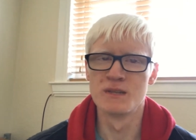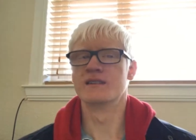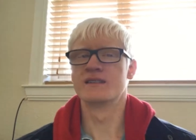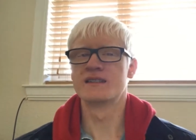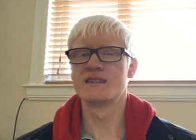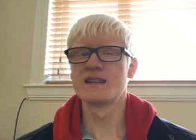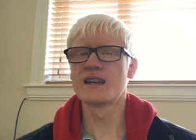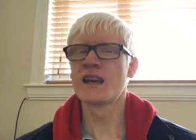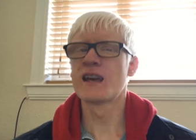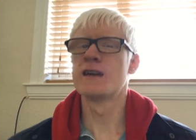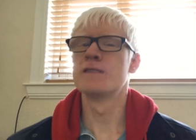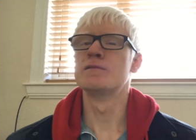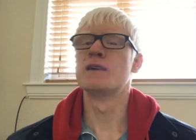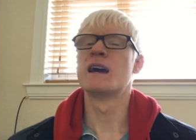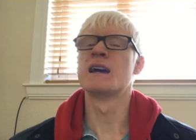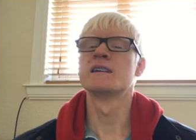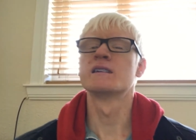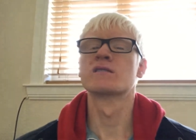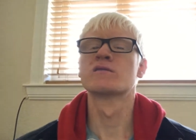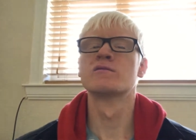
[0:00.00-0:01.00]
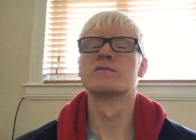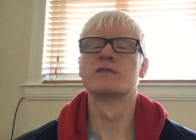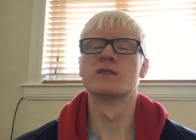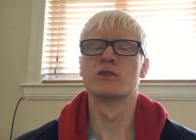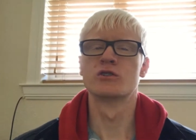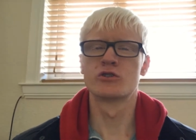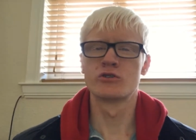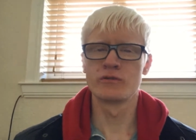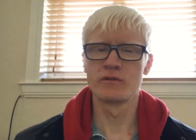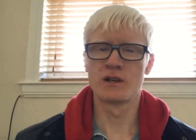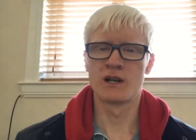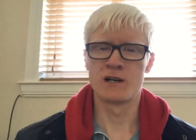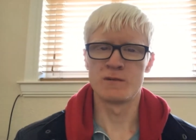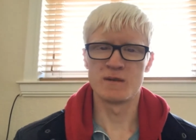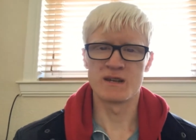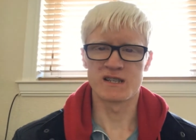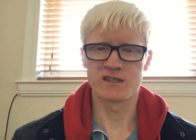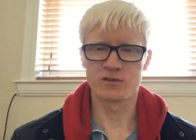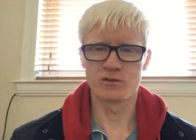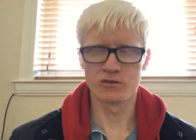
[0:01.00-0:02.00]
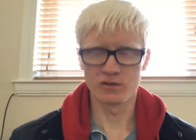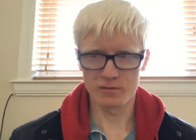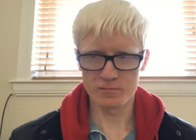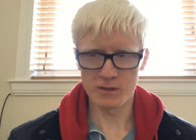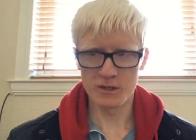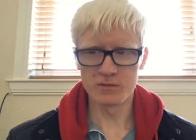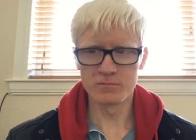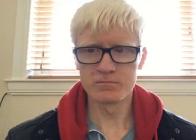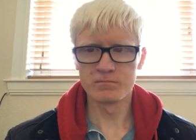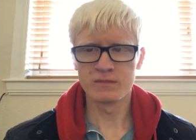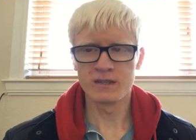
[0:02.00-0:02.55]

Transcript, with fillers: Today I'm heading over to RBS Gogarburn.